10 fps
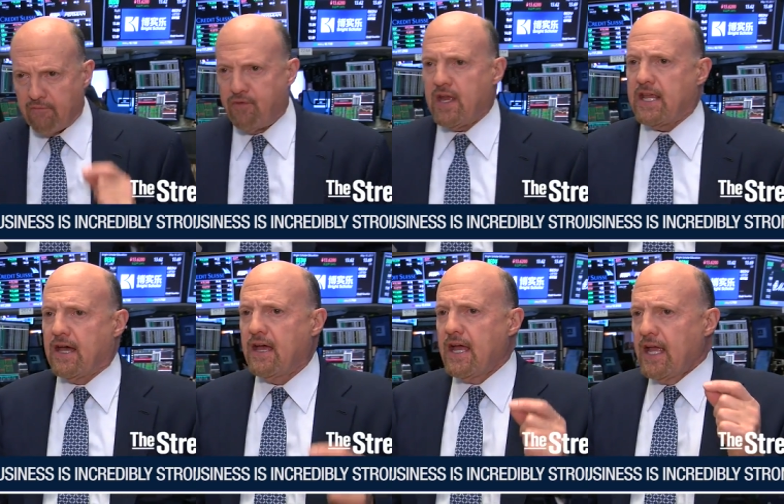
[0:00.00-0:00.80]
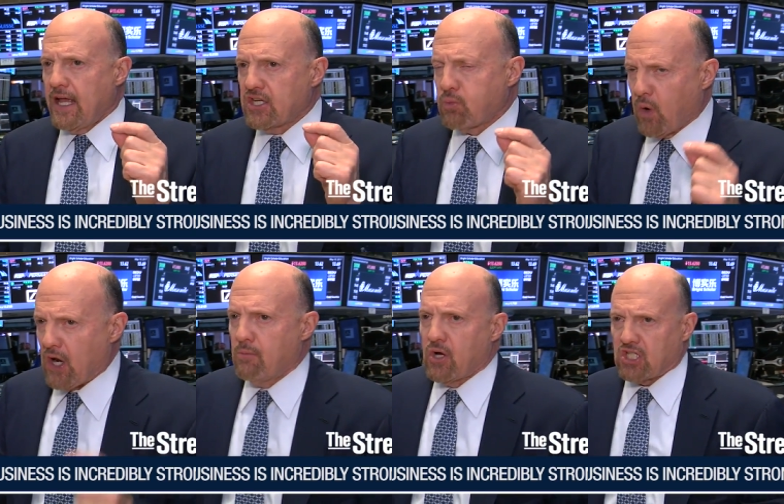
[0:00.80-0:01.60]
Nvidia is one
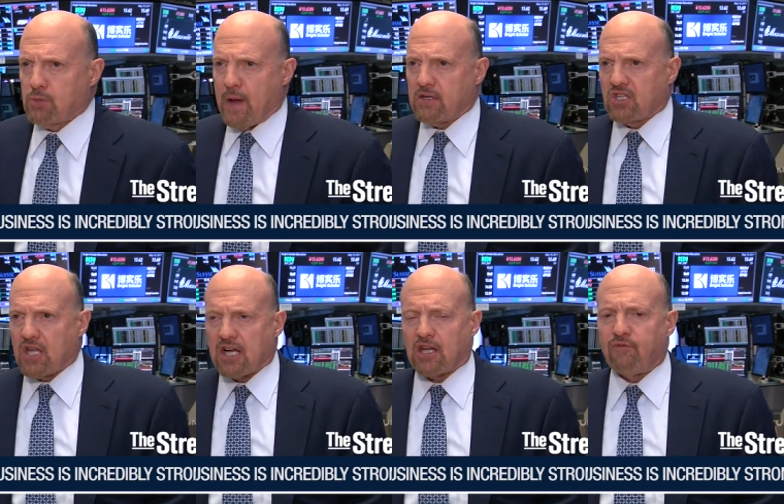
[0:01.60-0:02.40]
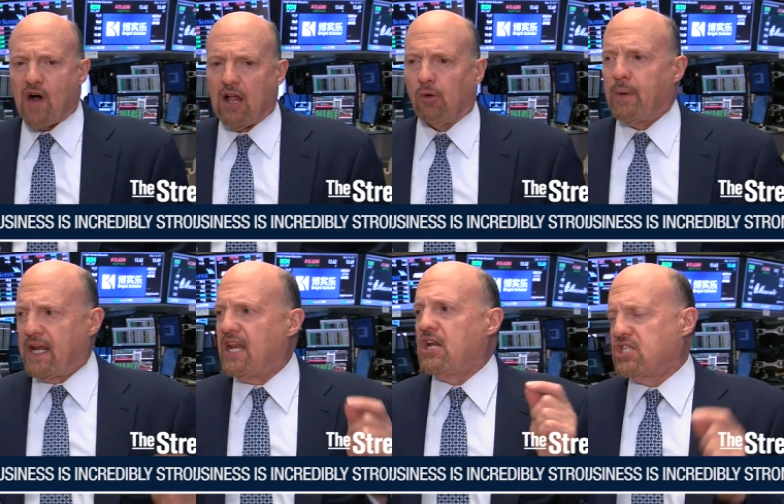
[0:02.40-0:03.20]
of the most expensive stocks I follow,
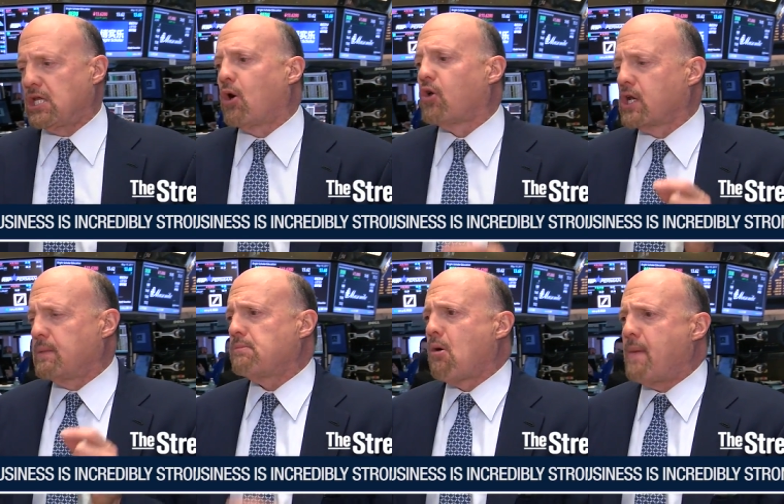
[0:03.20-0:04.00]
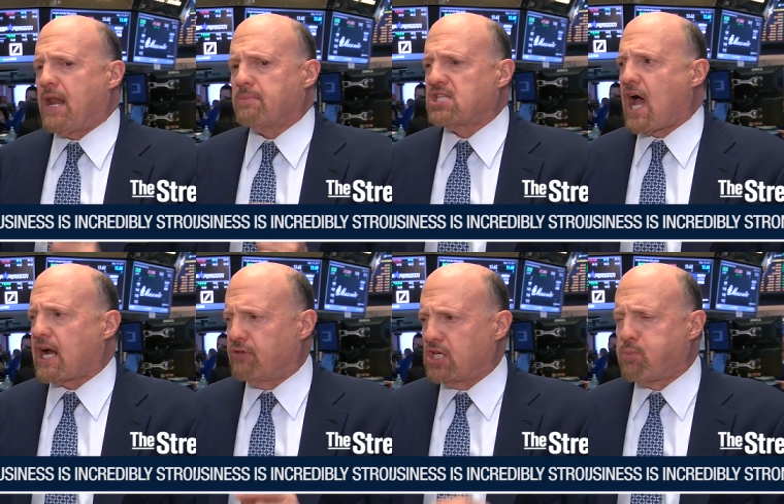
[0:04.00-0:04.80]
but it is the ultimate momentum
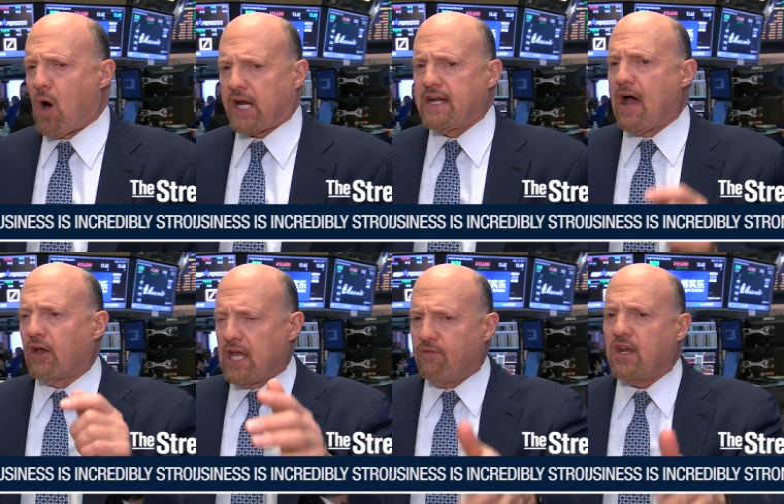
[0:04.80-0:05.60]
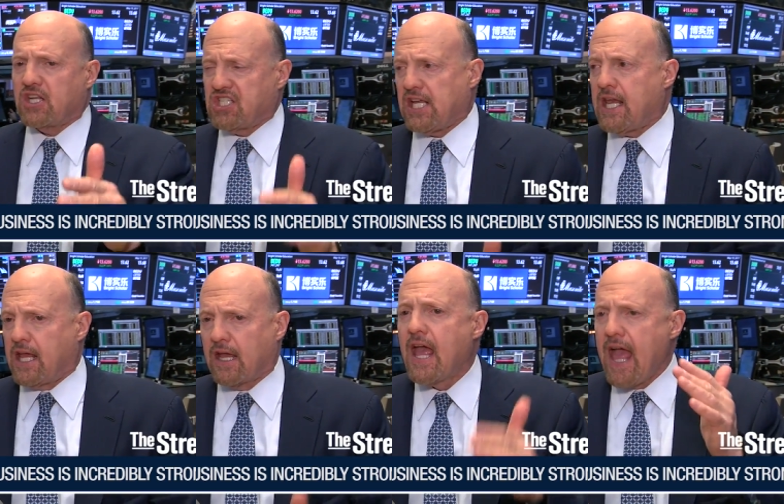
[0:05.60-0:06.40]
stock in this market now, even
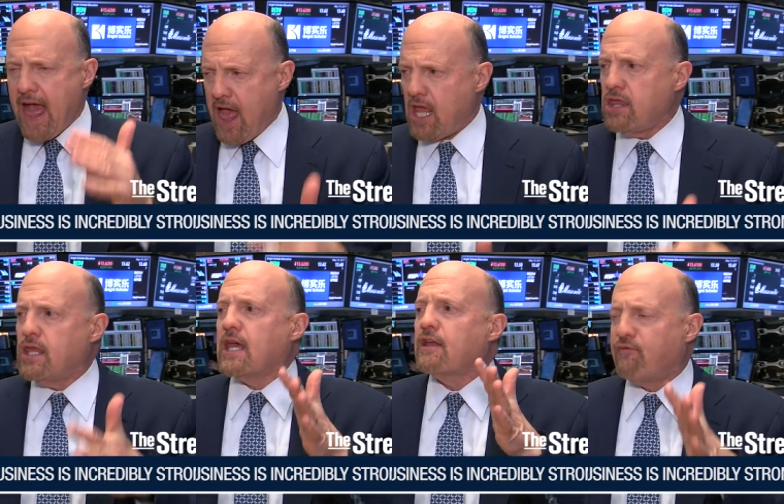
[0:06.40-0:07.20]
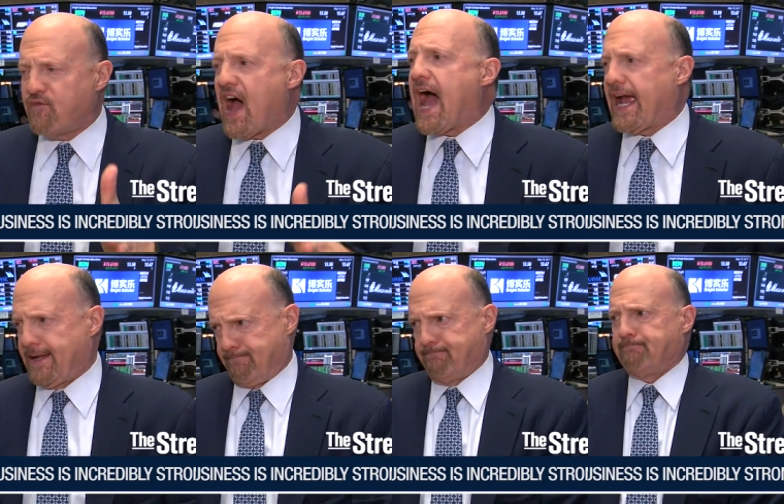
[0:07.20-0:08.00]
exceeding anything in Fang
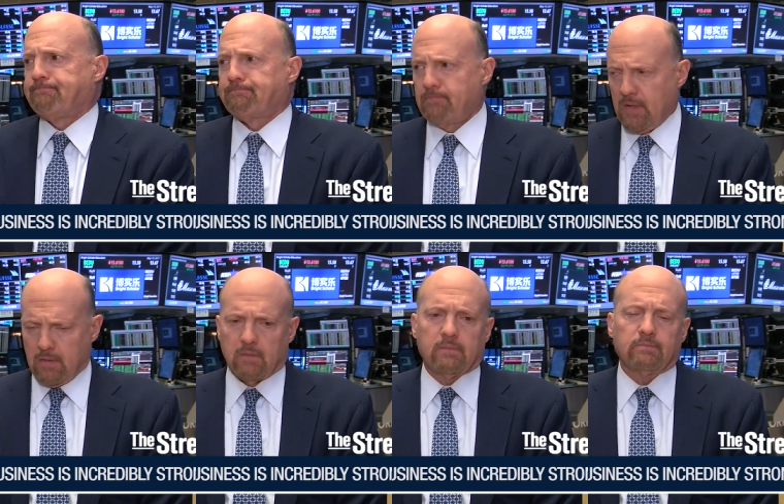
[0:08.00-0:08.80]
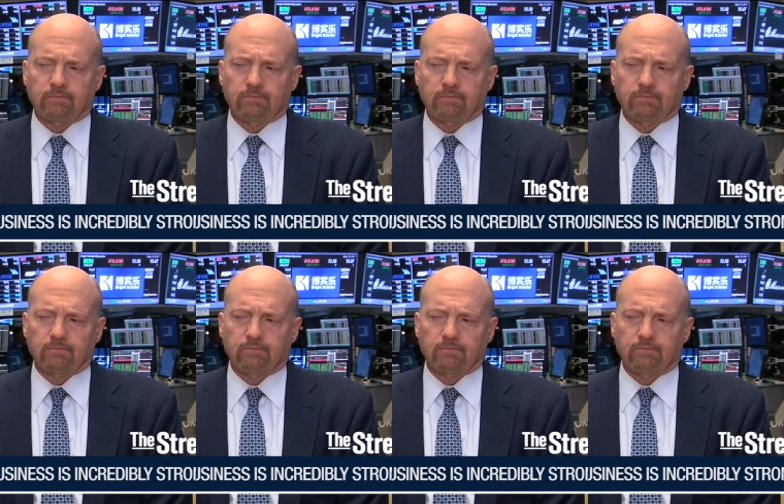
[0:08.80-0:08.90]
and just a